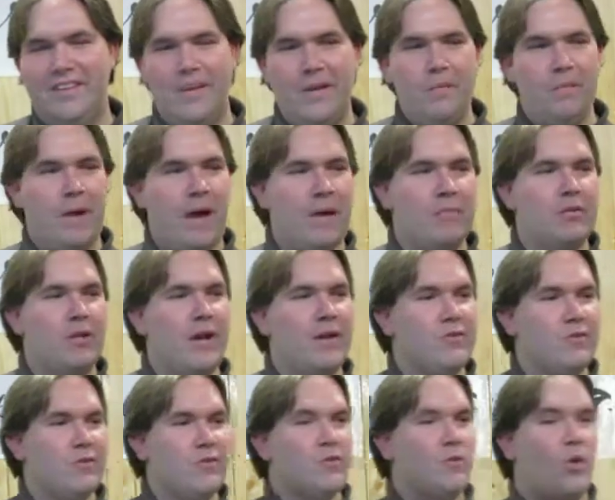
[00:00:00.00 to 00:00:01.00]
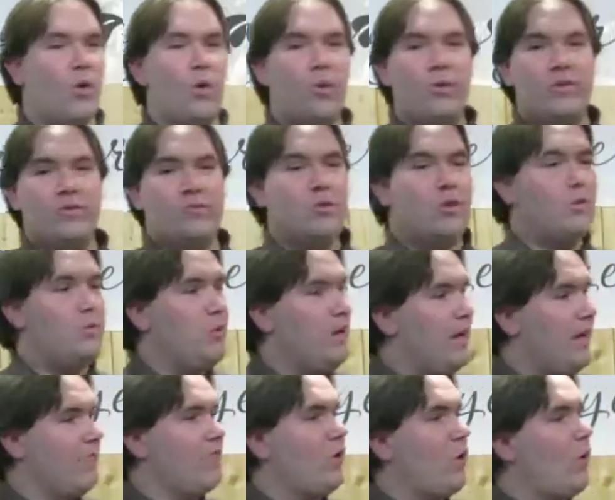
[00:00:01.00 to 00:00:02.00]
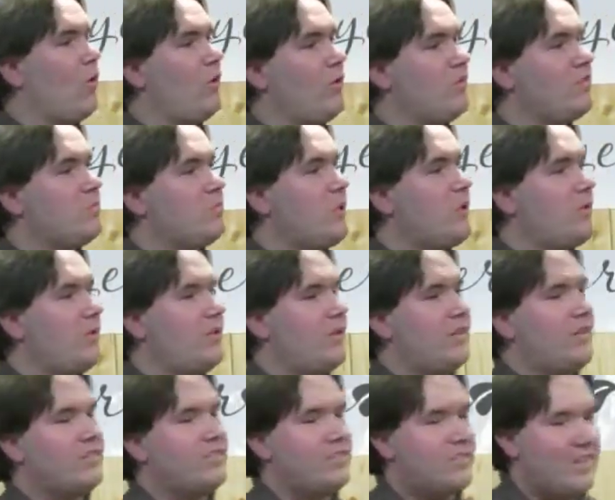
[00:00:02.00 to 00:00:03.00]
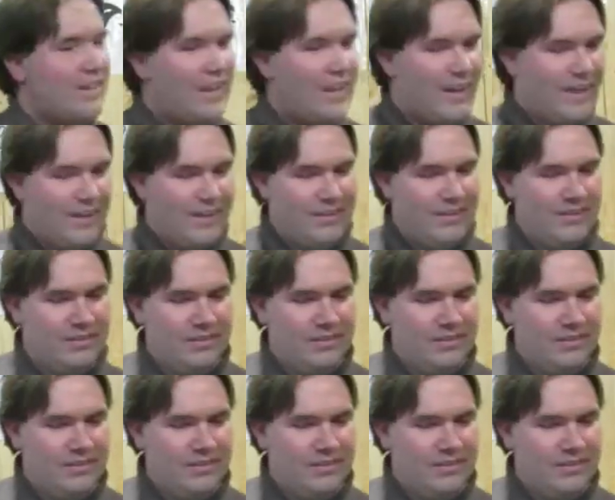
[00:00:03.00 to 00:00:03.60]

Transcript: He baptized us the Holy Spirit. We have the Holy Spirit in us today.